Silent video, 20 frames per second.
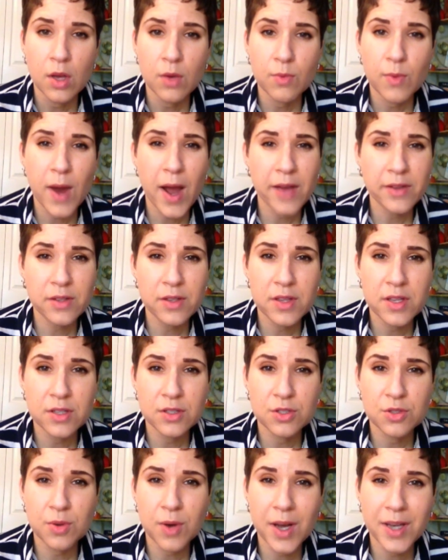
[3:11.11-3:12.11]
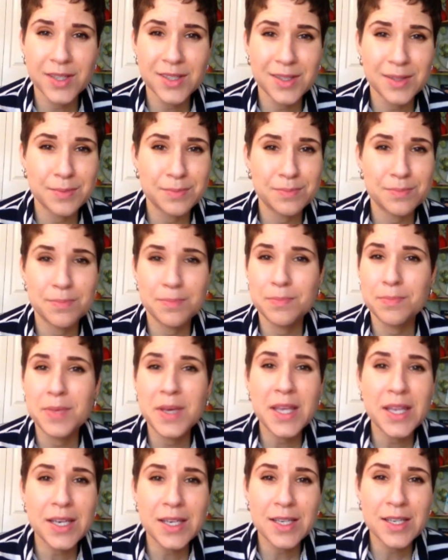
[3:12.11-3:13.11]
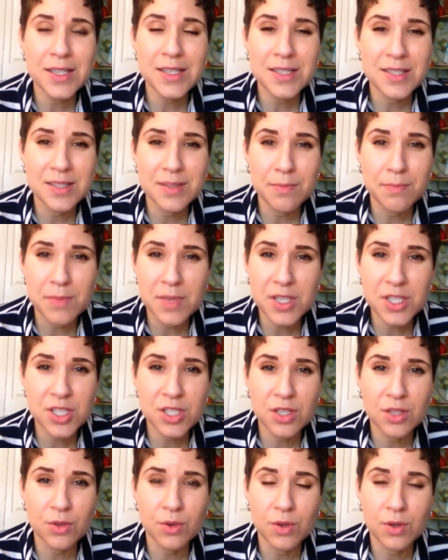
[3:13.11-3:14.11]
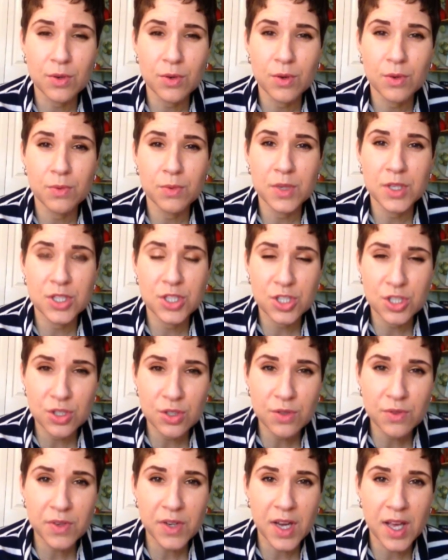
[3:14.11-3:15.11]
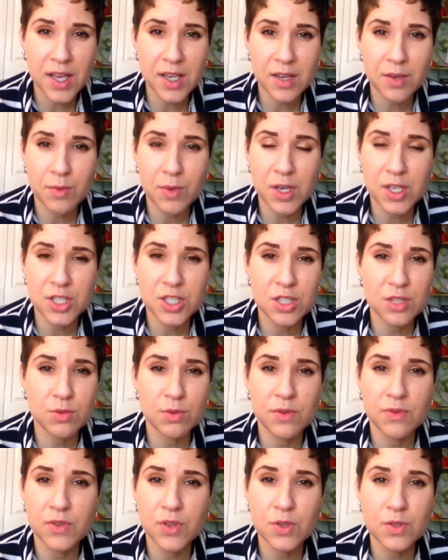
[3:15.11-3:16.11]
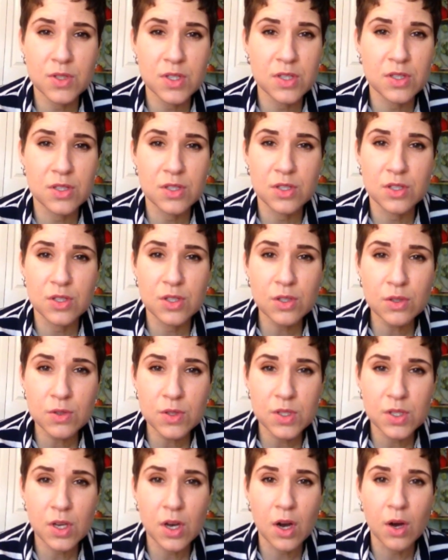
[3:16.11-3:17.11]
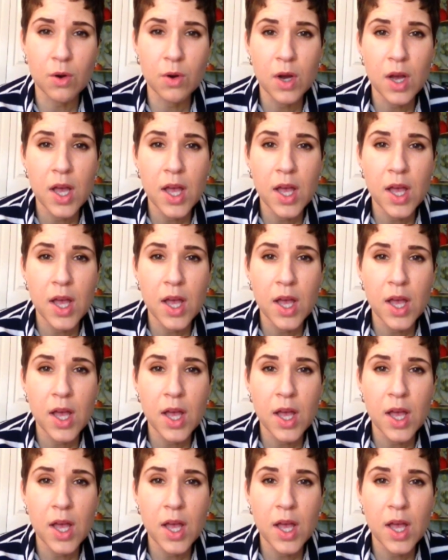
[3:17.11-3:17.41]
Rather than trying to beat it into submission or rejuvenate it when it just refuses to do so,